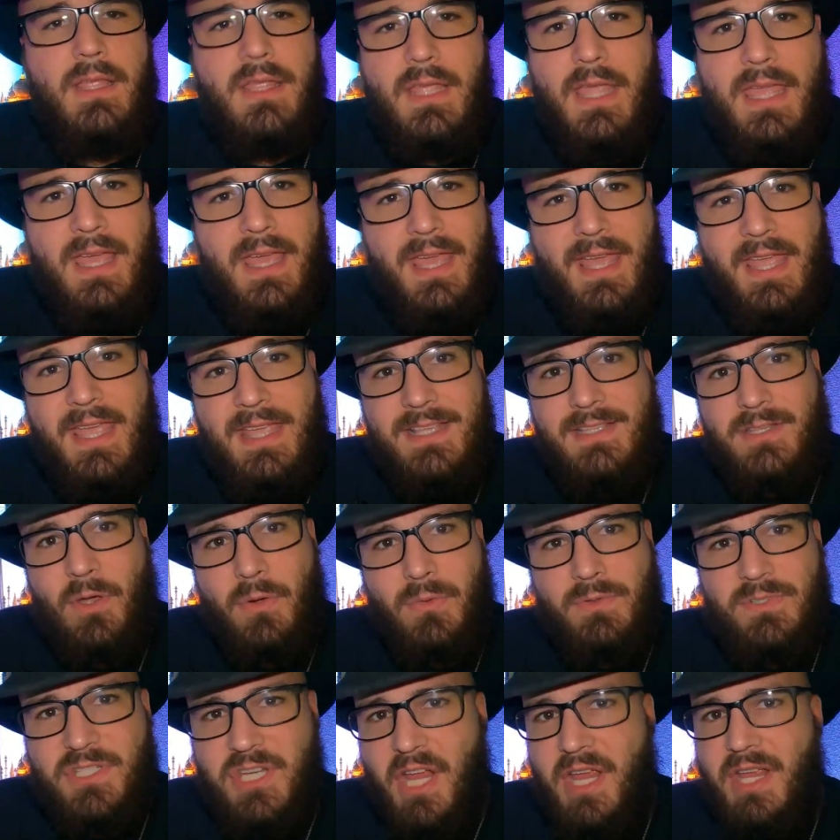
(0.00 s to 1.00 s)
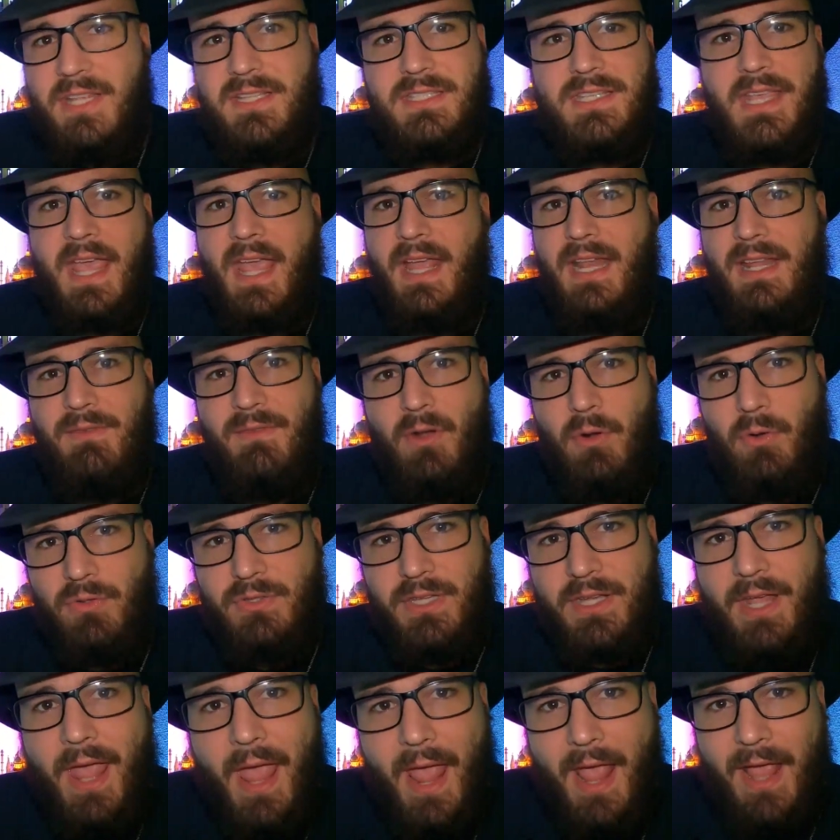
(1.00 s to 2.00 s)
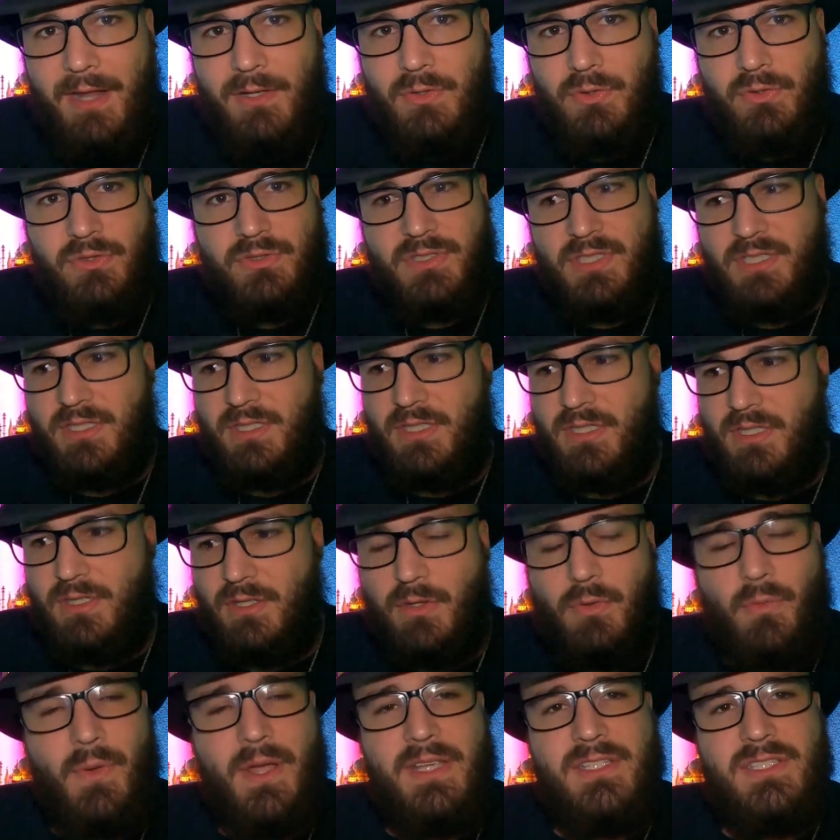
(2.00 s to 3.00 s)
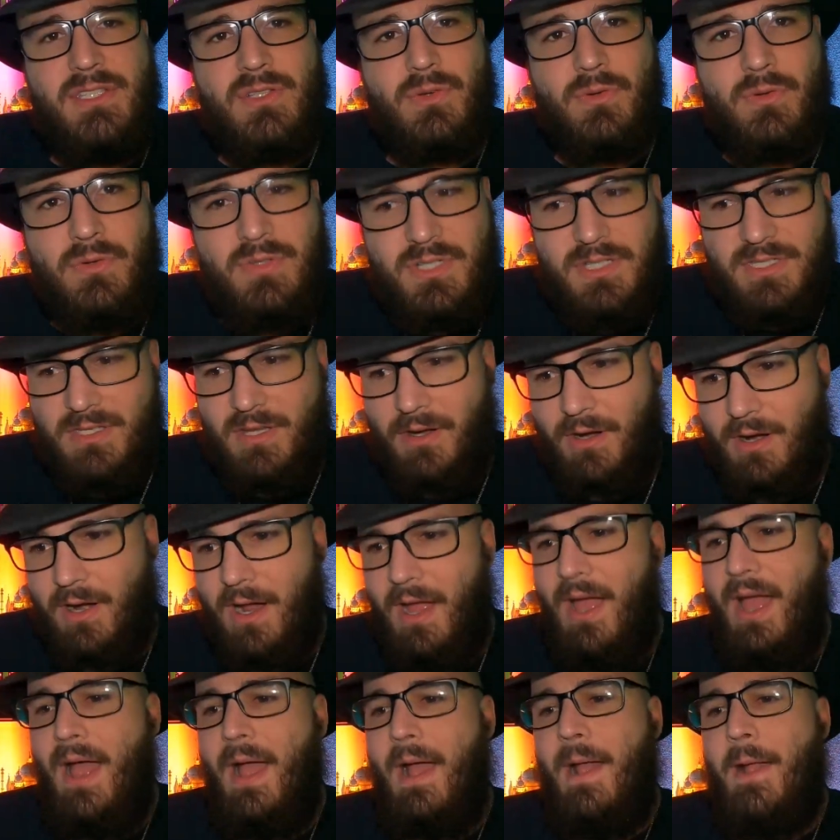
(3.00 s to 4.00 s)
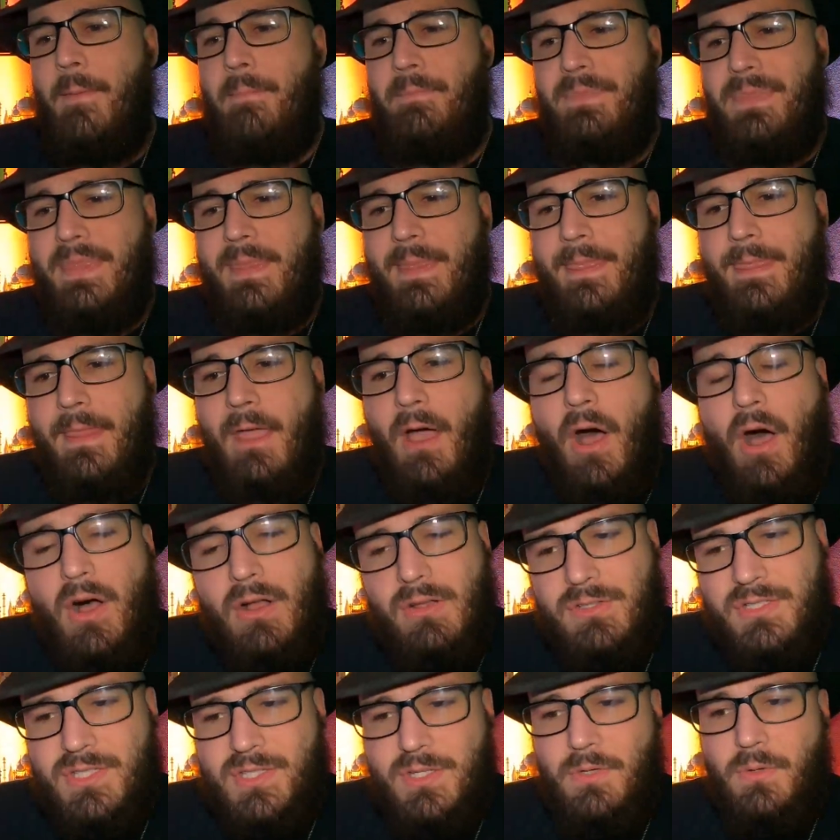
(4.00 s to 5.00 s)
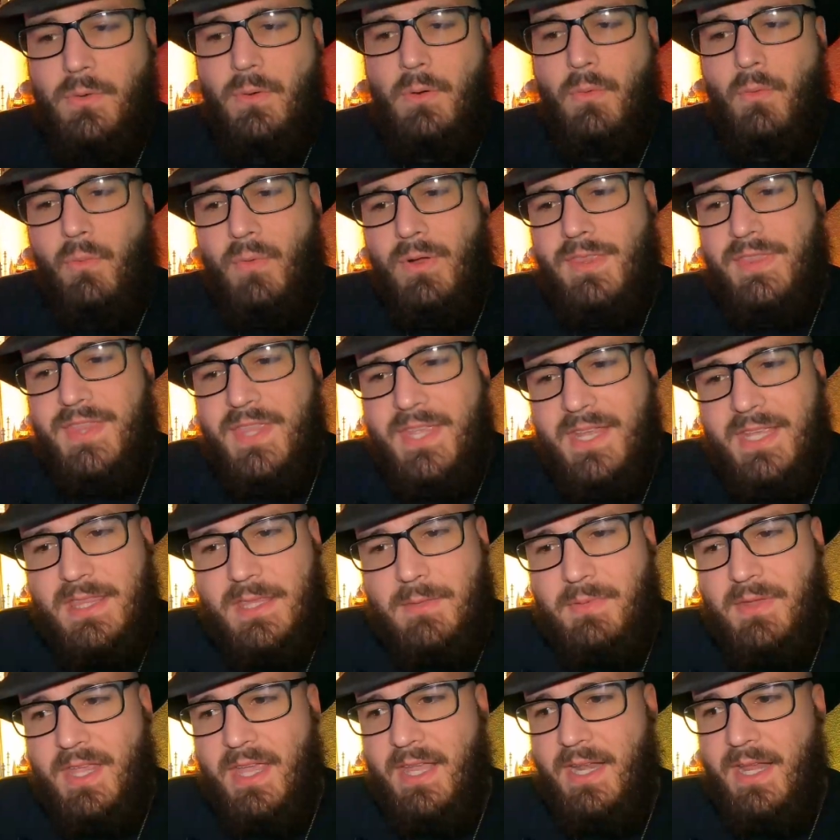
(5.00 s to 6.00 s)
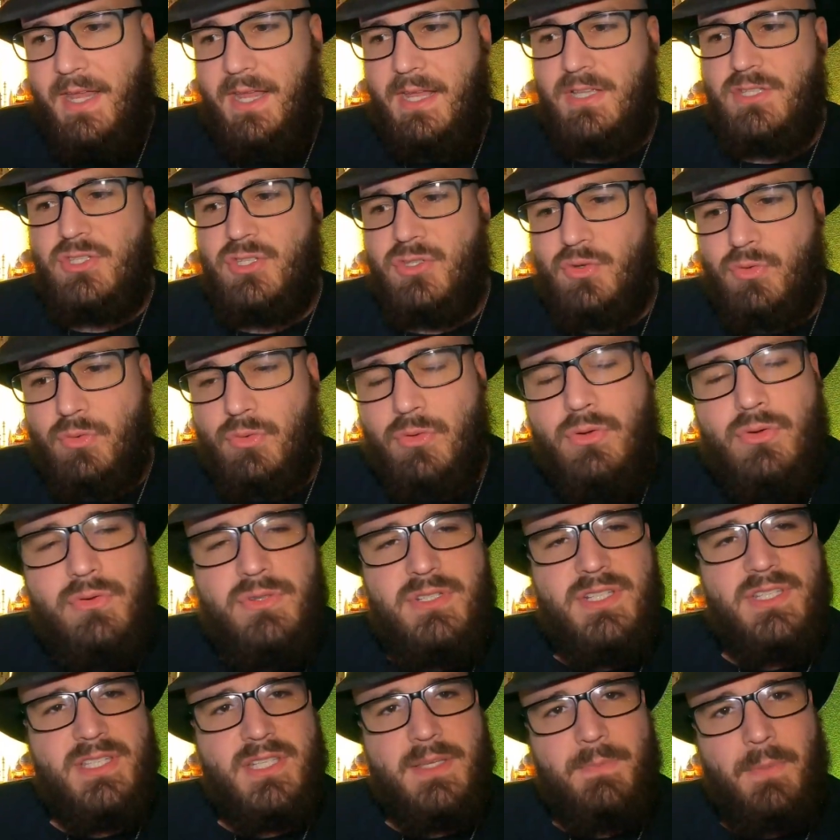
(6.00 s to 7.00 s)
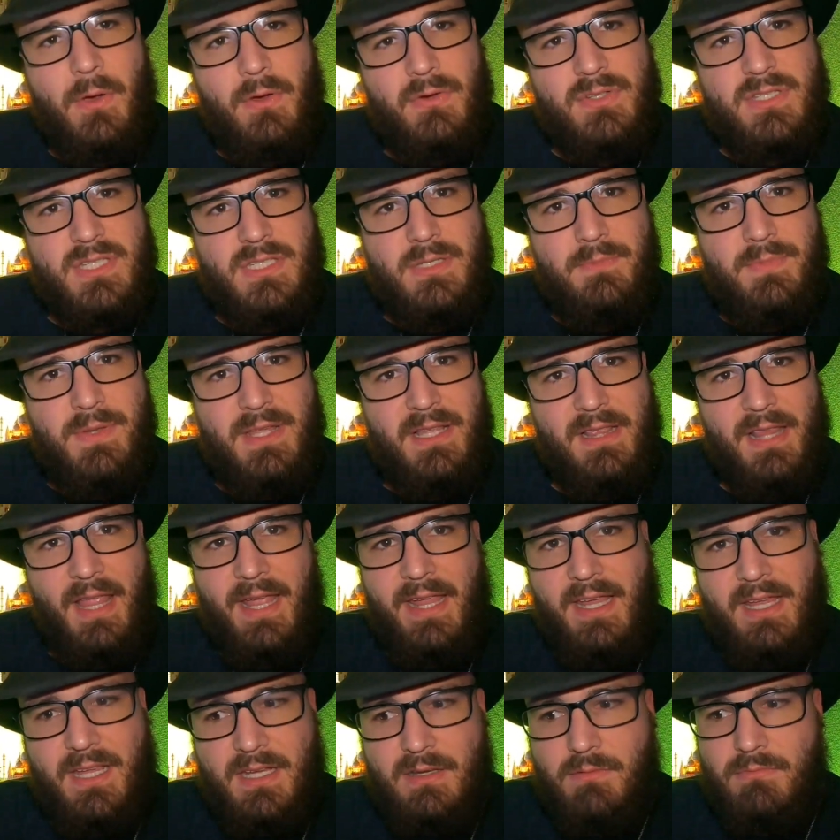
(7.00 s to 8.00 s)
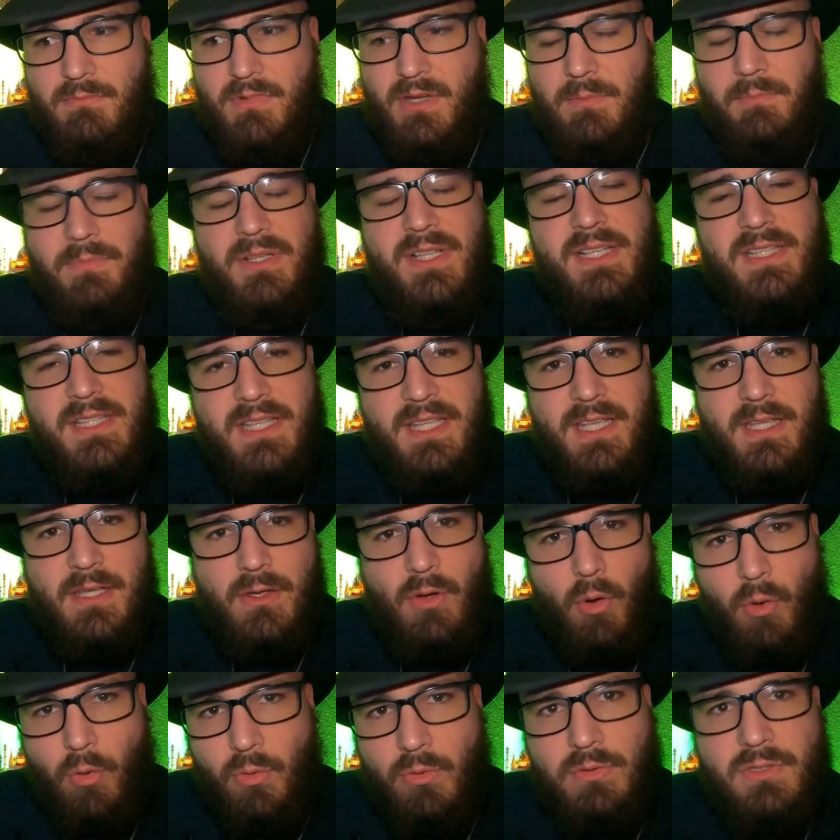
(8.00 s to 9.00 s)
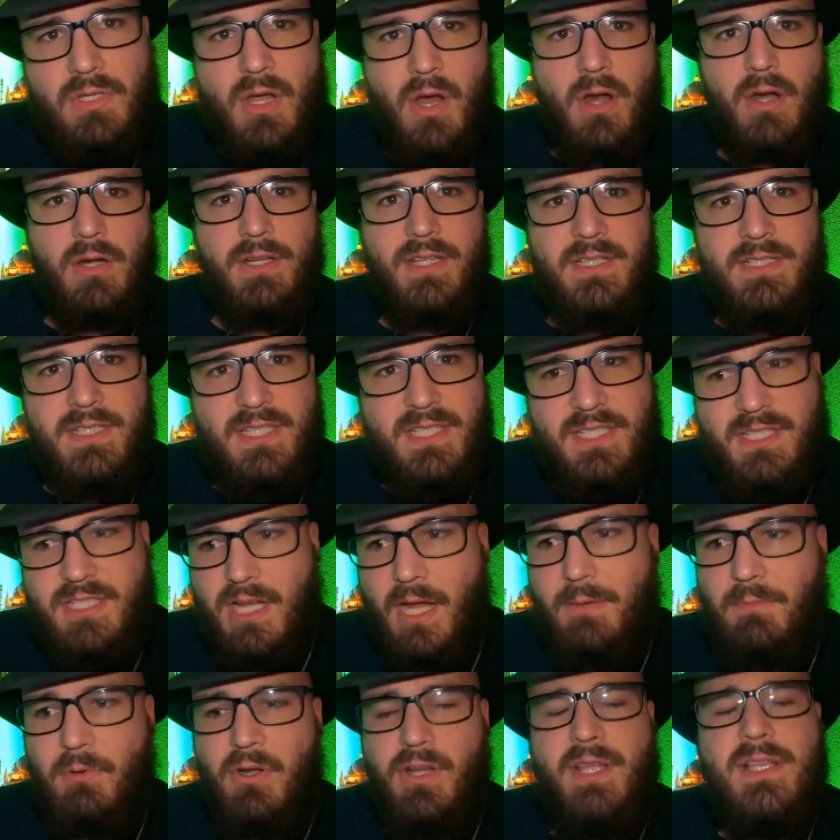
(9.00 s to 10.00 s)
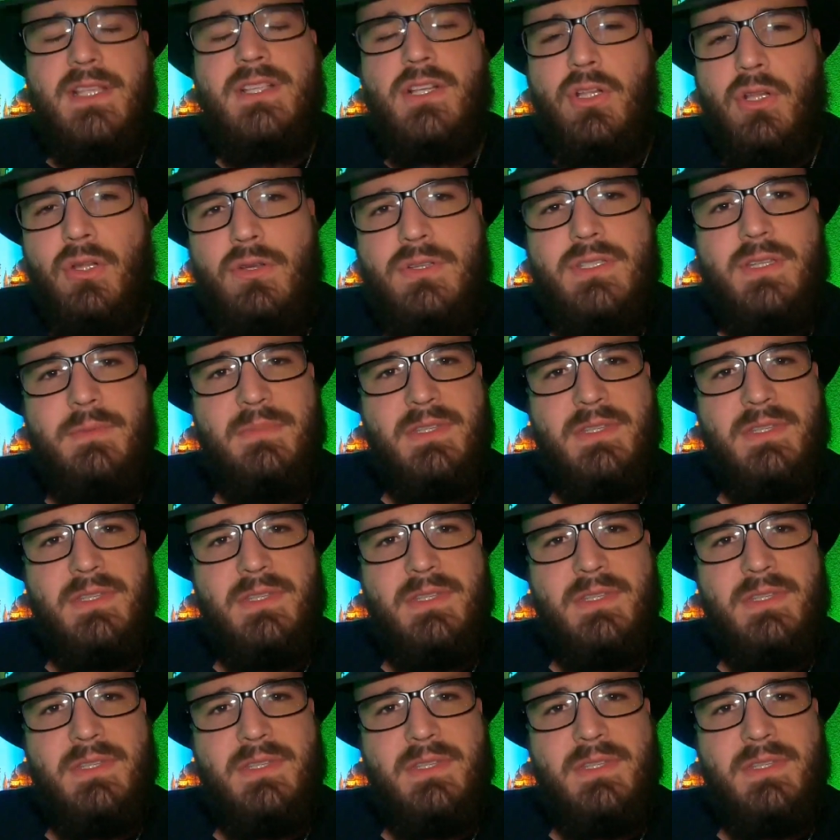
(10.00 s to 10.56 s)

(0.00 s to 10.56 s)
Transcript: his own chains can't even hold a candle to the way Scrooge's are. Also, one thing in the beginning, Scrooge is supposed to be like completely cold-hearted, stubborn. He's closed